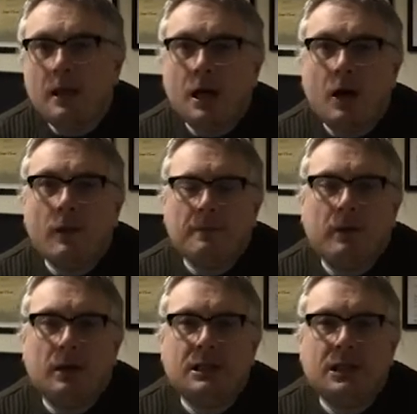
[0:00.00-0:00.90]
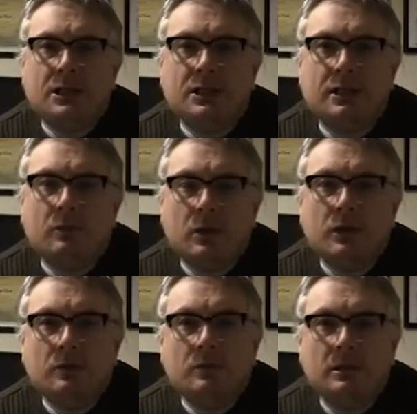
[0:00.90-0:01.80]
Other politicians think, well,
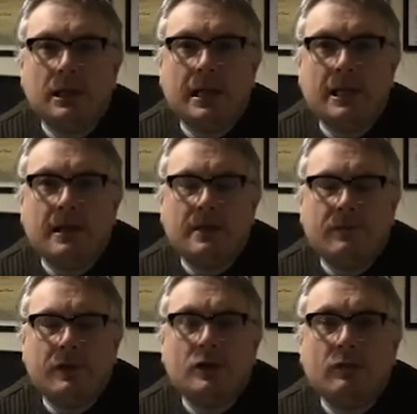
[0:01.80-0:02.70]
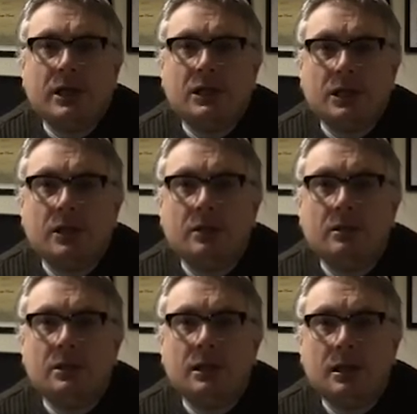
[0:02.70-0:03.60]
no, it's for the greater
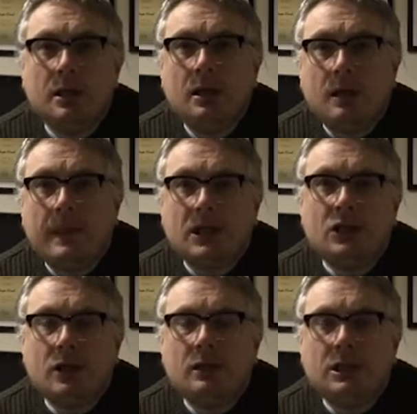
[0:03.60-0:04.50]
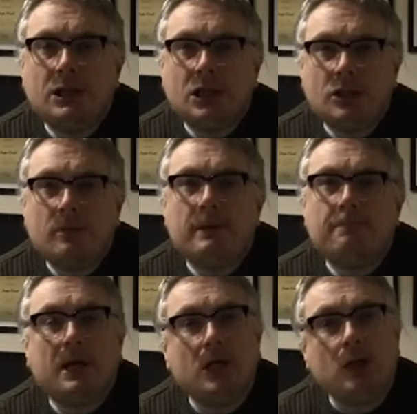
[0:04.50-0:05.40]
good that certain decisions are made
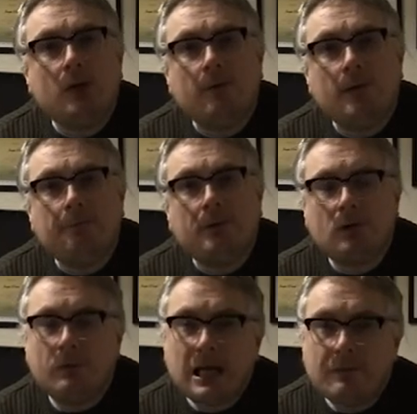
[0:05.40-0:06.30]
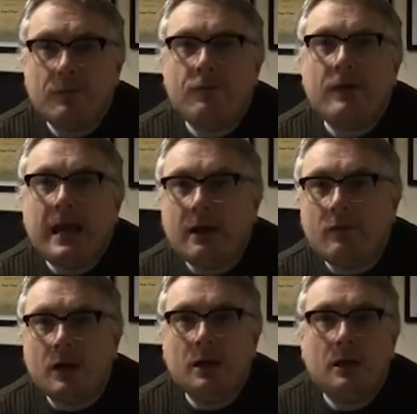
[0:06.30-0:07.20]
by Europe, so we have a
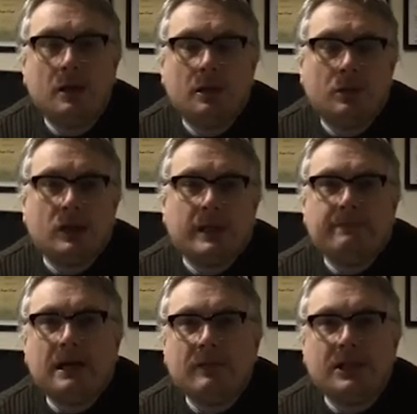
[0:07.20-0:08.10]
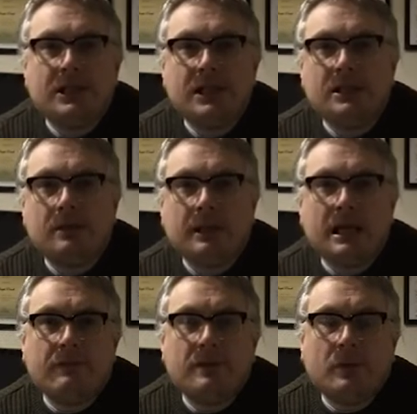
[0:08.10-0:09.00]
fairer, transparent system that
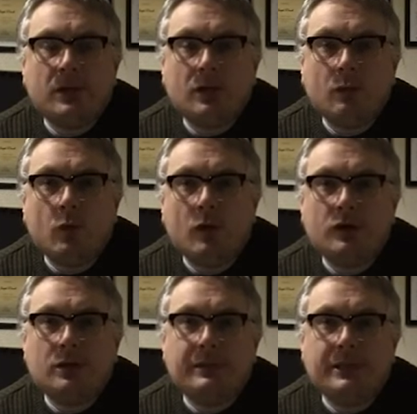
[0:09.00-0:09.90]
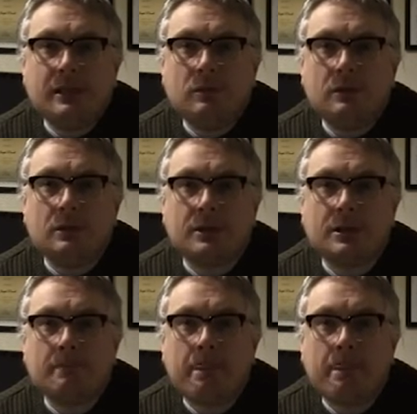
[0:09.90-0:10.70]
everybody can work to as equals.